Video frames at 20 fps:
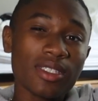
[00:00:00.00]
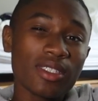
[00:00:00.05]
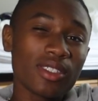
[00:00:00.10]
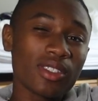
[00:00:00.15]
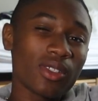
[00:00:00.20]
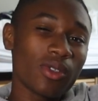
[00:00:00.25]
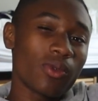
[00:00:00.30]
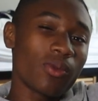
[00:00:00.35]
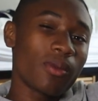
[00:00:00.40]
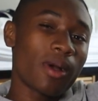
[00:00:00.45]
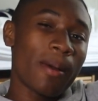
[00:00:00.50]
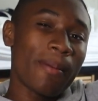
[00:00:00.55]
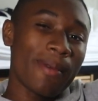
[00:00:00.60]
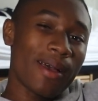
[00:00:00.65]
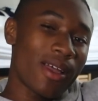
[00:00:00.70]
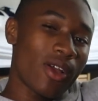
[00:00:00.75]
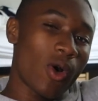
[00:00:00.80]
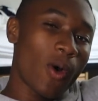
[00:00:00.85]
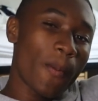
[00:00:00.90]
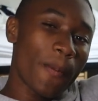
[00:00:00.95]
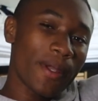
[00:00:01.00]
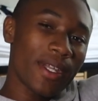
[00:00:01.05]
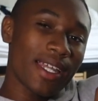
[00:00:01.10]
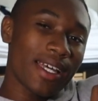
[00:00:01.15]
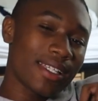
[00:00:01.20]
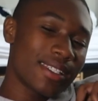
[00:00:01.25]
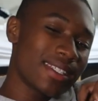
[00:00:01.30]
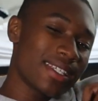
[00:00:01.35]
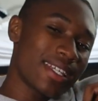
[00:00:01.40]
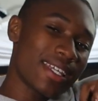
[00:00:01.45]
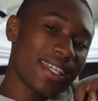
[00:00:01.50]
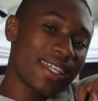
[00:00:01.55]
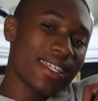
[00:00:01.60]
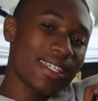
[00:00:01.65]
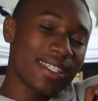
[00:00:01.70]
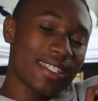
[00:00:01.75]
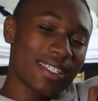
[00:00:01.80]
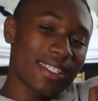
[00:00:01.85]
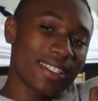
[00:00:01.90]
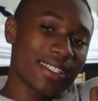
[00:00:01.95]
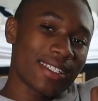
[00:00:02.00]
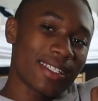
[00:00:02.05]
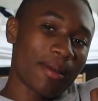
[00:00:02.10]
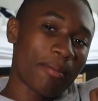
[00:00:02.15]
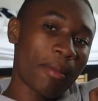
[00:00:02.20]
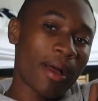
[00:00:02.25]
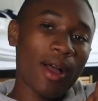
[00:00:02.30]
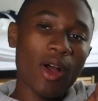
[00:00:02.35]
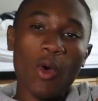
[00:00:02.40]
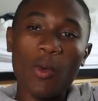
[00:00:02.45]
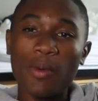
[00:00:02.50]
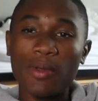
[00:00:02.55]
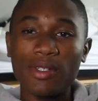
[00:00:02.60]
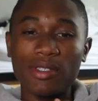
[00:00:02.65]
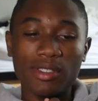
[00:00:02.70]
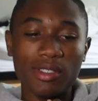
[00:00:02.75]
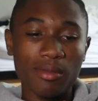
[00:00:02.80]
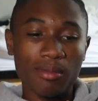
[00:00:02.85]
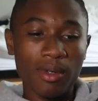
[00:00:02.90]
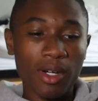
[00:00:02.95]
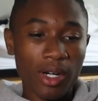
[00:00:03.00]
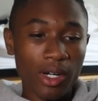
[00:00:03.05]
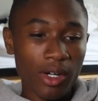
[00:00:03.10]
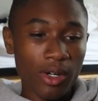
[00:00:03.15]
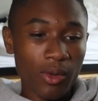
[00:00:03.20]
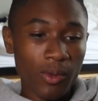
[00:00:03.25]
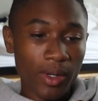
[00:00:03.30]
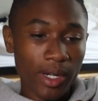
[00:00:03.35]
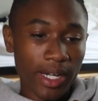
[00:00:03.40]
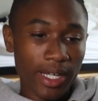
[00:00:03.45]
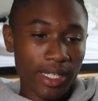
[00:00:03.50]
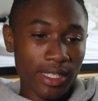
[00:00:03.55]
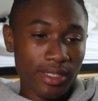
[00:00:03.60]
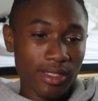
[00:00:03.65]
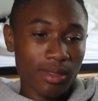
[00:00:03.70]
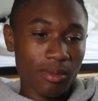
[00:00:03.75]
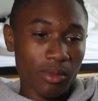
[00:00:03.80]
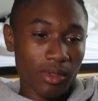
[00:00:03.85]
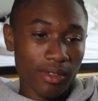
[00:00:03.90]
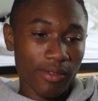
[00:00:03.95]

so I might open that today, might open it tomorrow when I get some